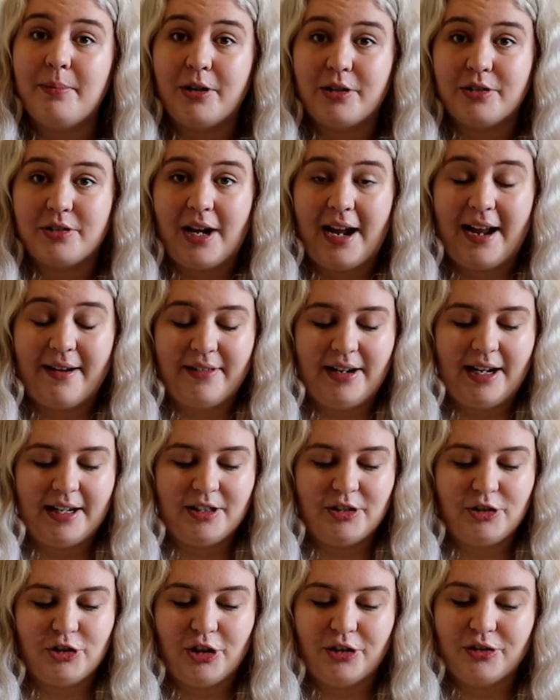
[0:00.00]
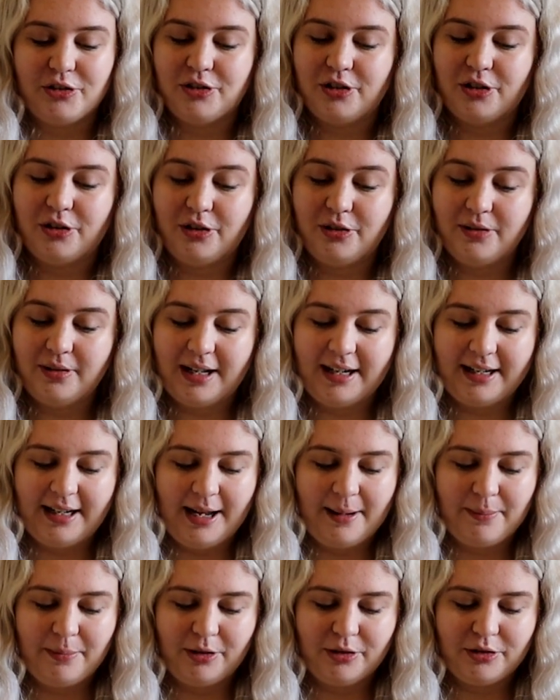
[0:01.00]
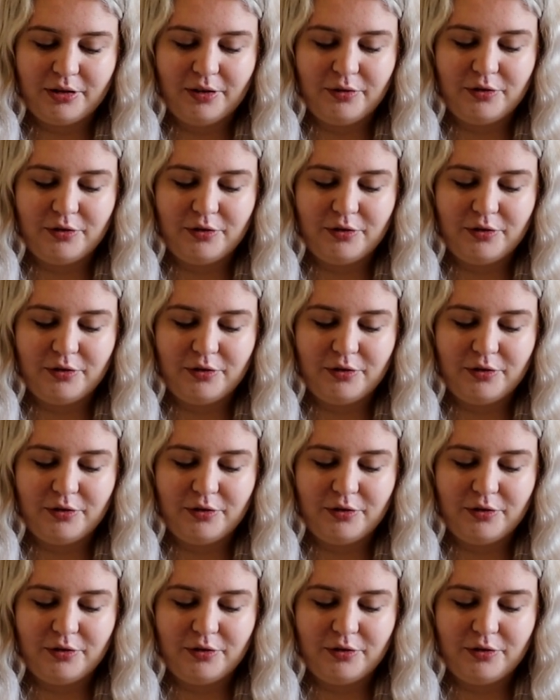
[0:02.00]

because I haven't had a chance to do that yet because